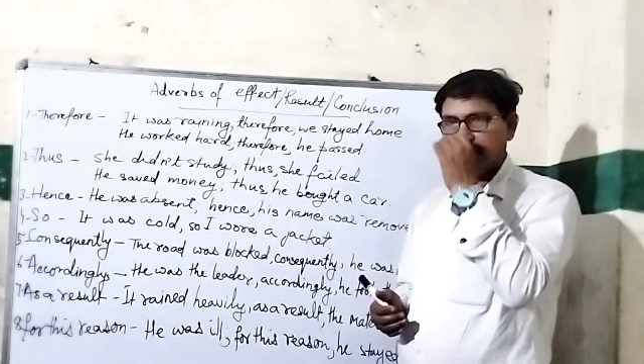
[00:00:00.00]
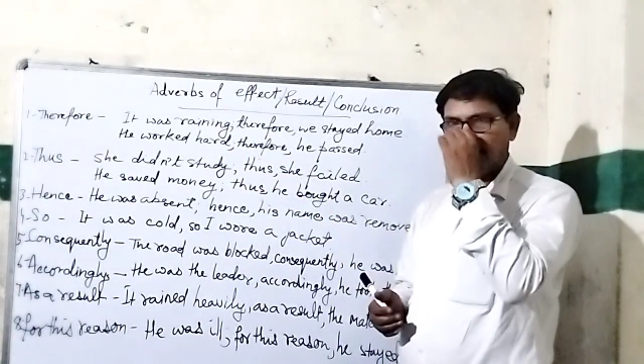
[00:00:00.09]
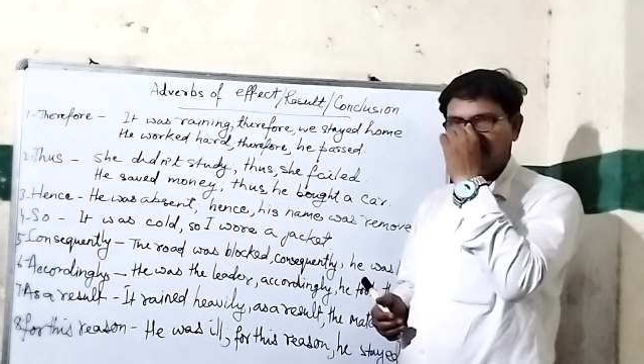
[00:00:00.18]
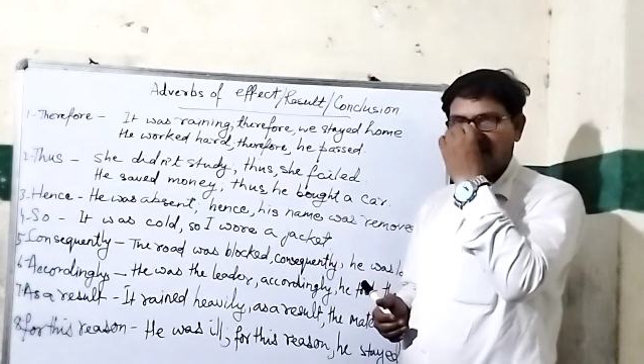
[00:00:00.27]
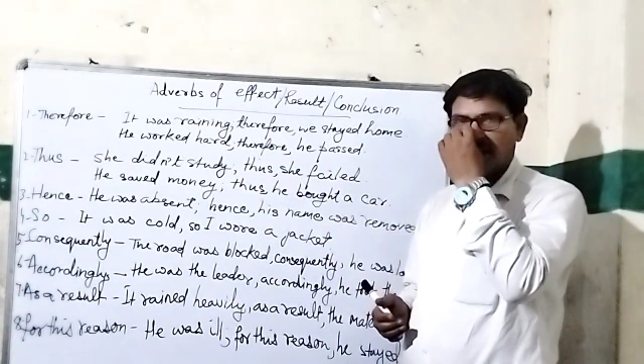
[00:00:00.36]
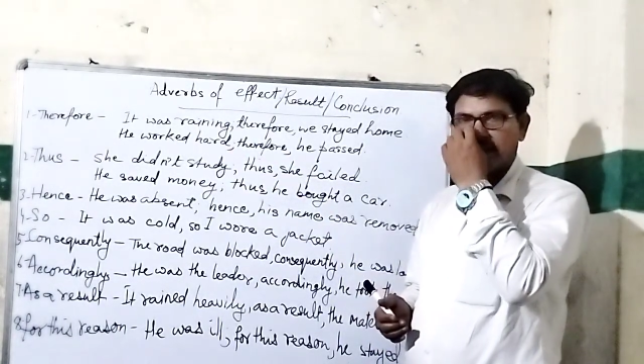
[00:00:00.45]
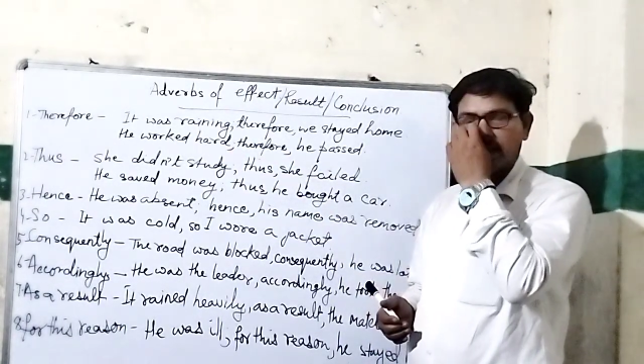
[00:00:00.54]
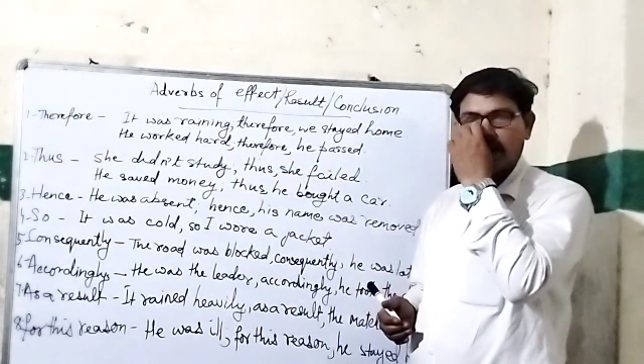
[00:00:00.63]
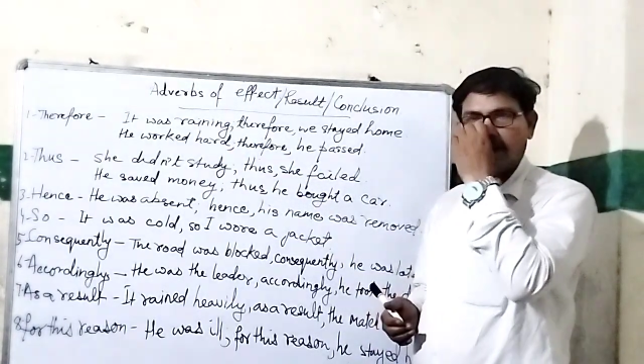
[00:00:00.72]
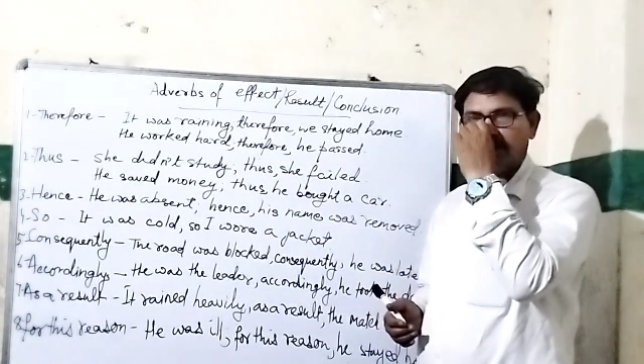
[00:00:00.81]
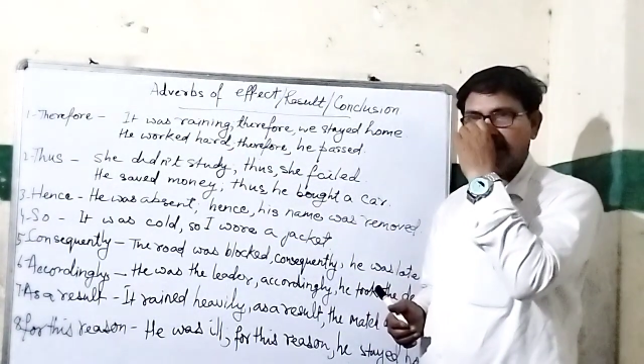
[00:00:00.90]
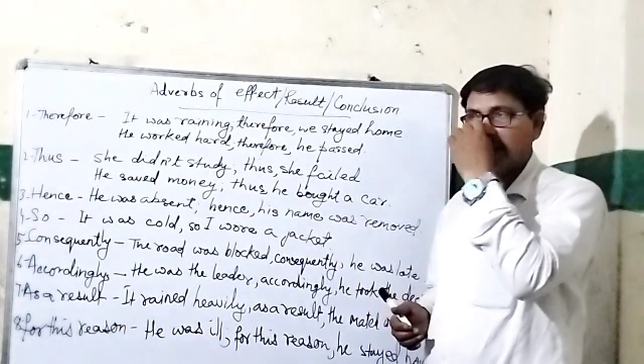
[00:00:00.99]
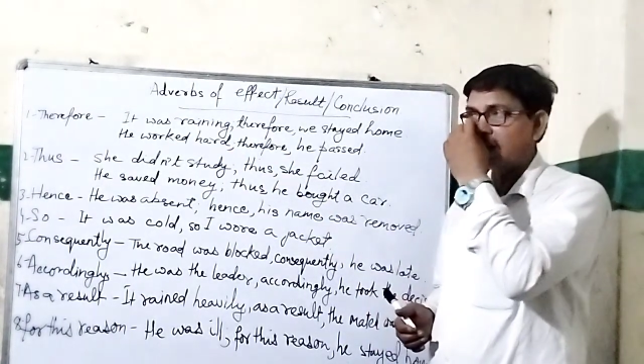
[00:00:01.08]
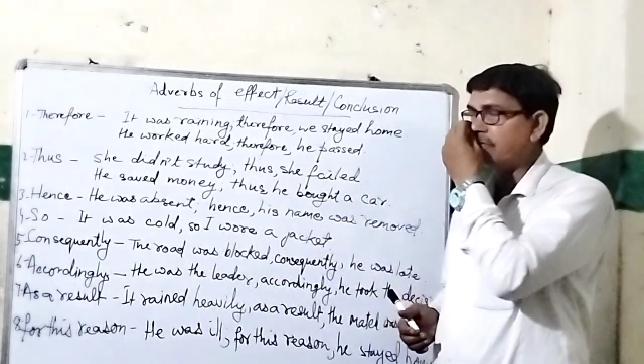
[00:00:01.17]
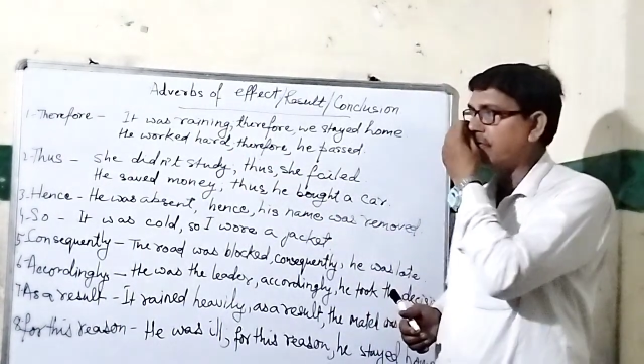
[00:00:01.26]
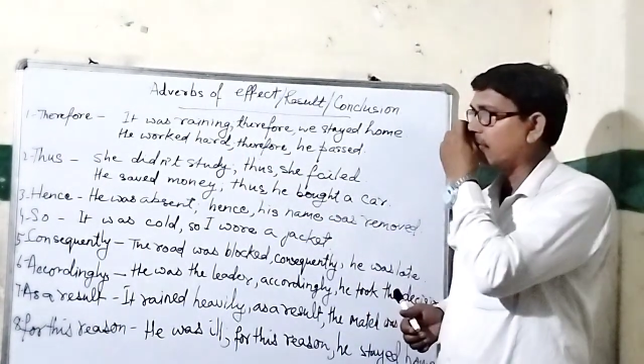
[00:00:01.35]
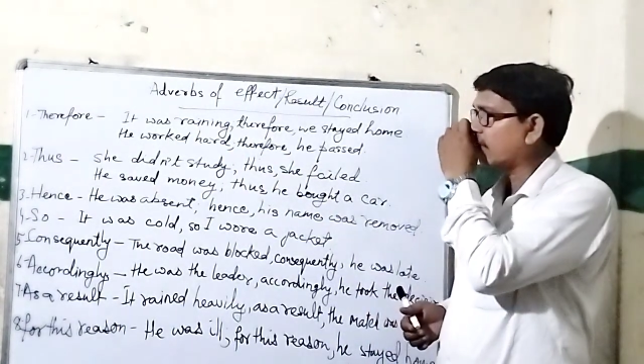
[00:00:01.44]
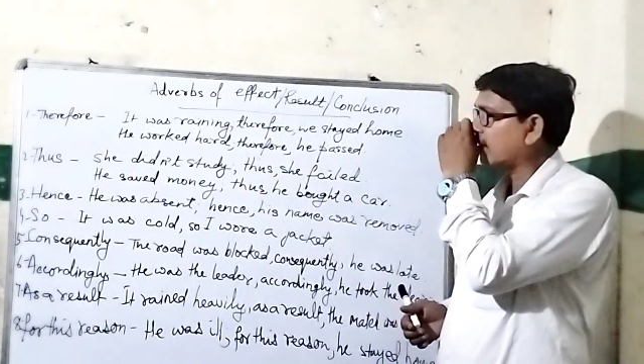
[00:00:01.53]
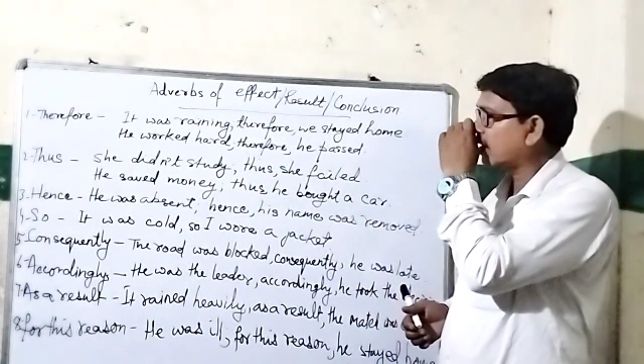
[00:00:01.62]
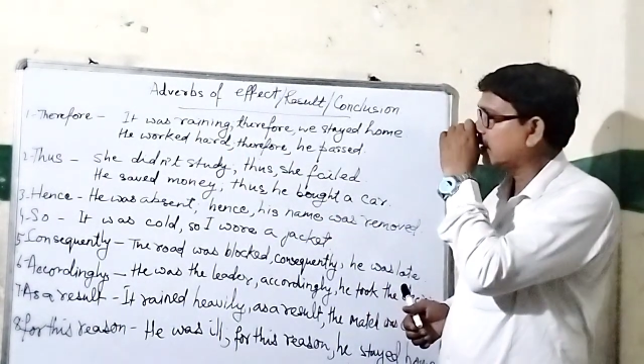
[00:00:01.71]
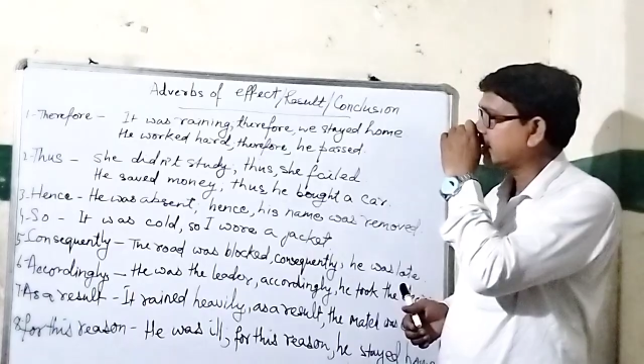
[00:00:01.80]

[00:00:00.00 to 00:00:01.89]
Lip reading: the function of therefore.